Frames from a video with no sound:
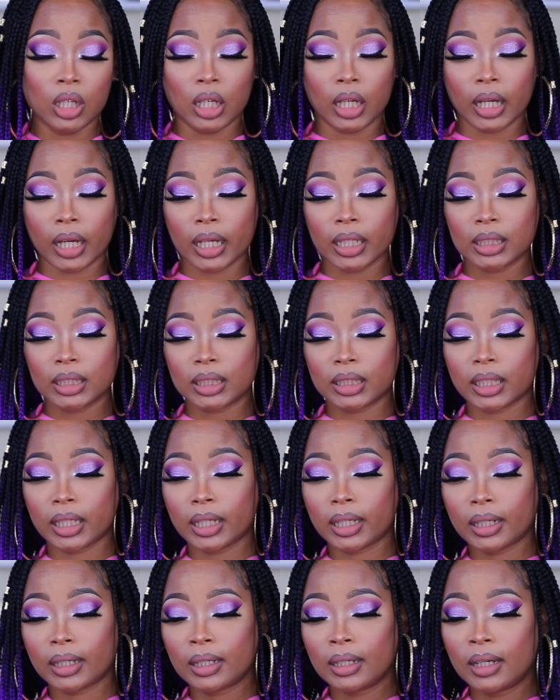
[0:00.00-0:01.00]
Like I
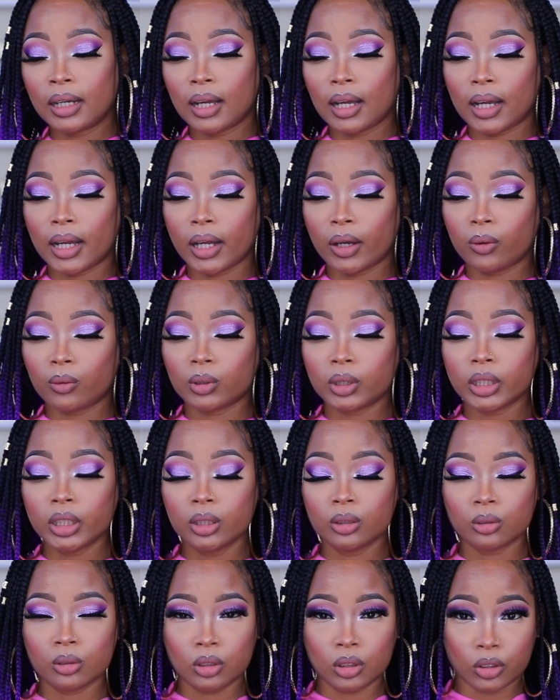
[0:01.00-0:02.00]
said, I only
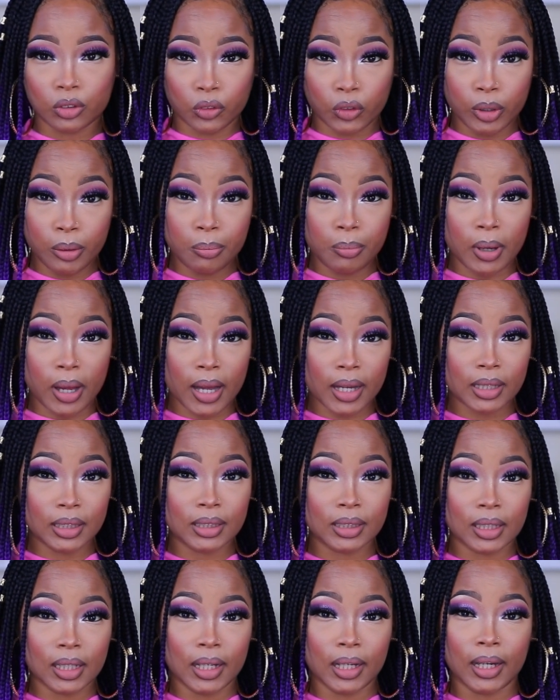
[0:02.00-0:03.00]
used 3
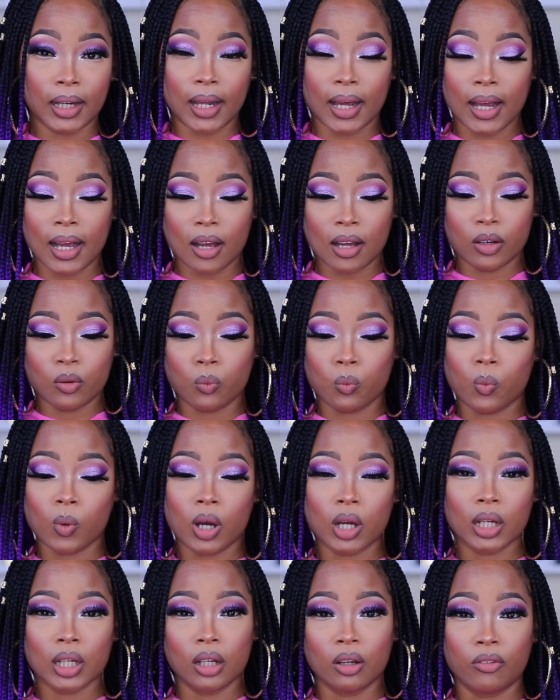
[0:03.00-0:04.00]
packs and I had
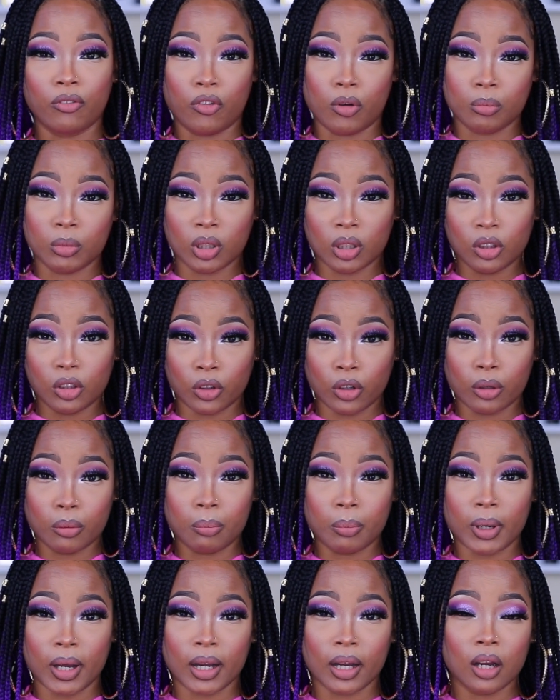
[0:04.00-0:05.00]
1 left from the
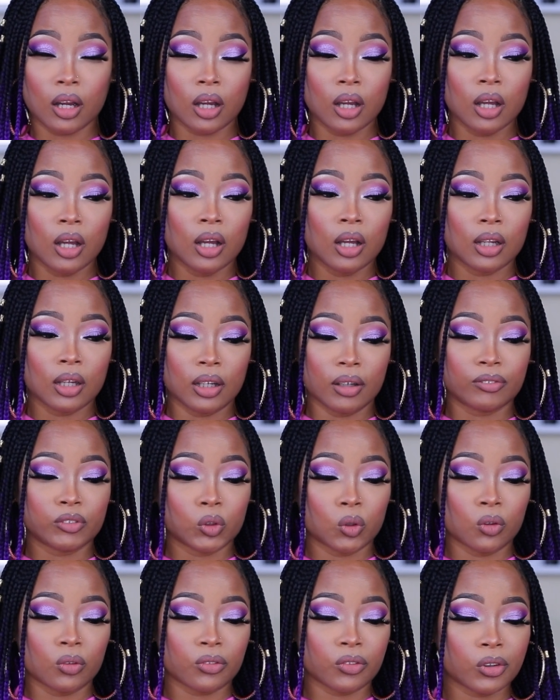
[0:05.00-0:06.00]
3rd pack left
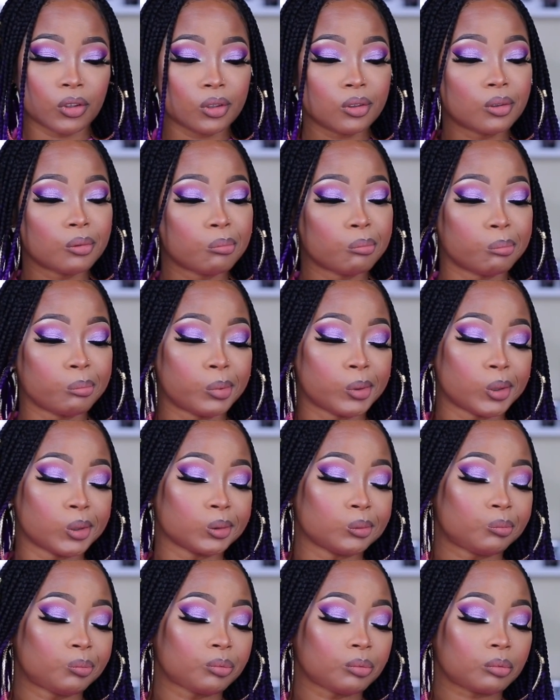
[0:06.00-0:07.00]
over,
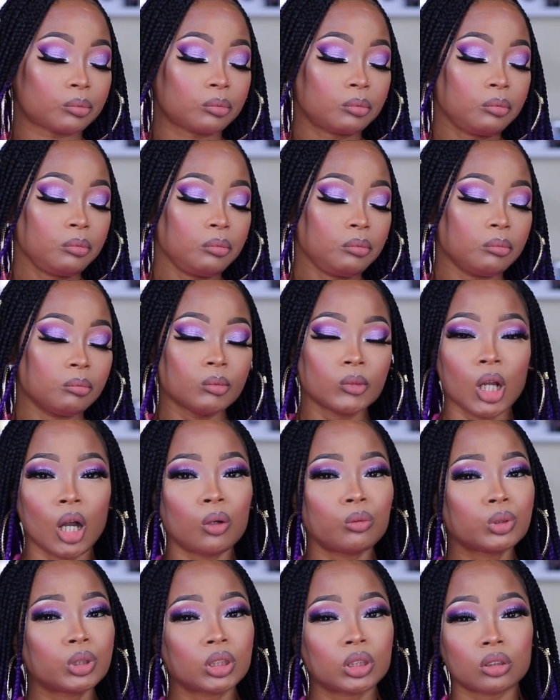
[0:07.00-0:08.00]
but I
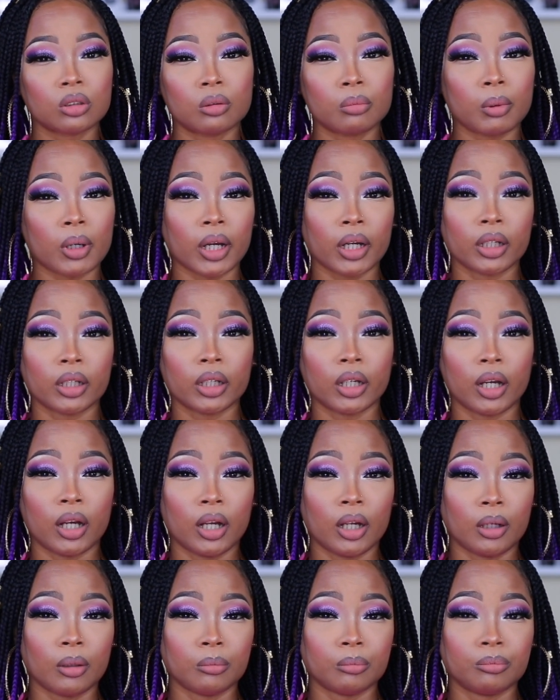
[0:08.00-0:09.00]
would still buy
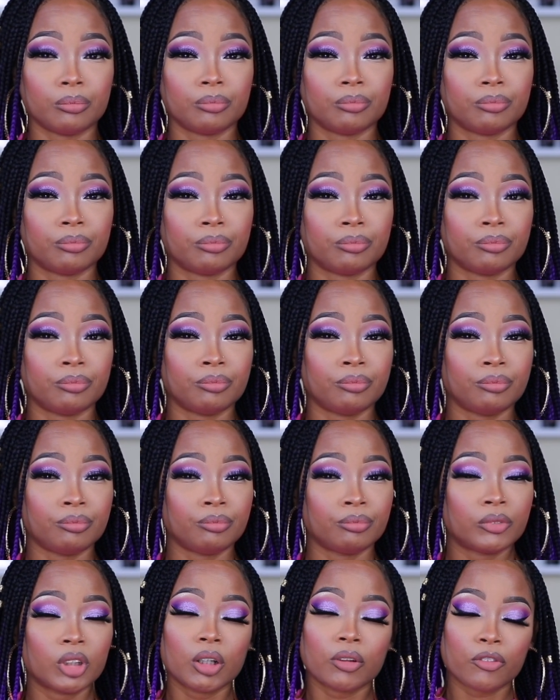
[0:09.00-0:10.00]

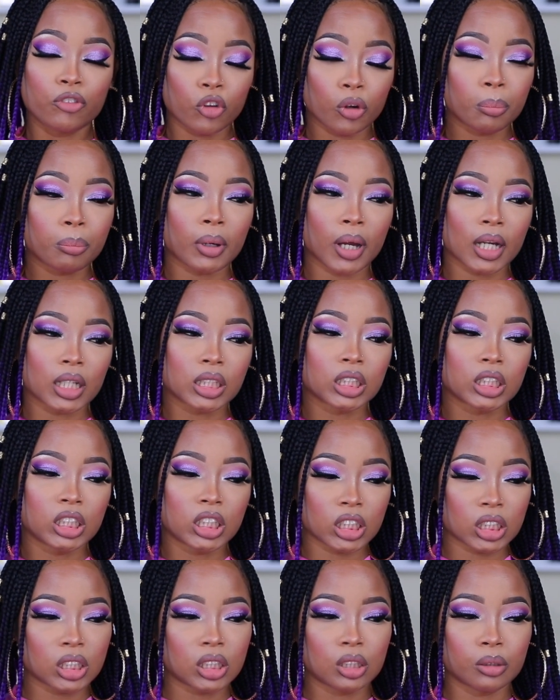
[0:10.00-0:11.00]
4 packs
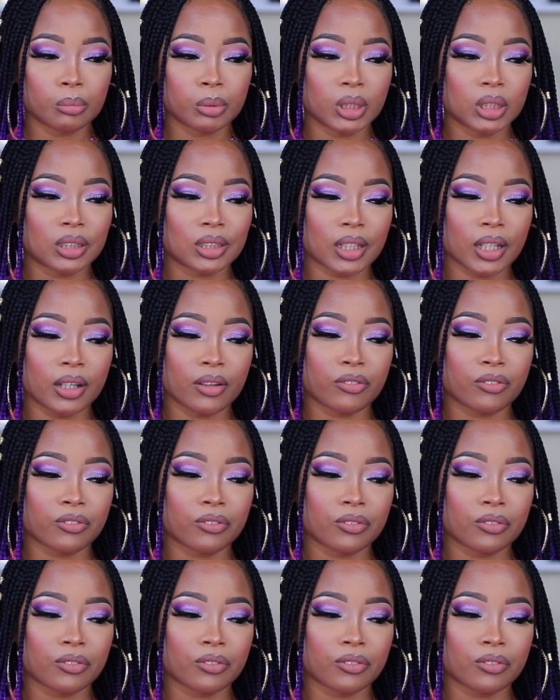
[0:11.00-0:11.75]
just to be safe.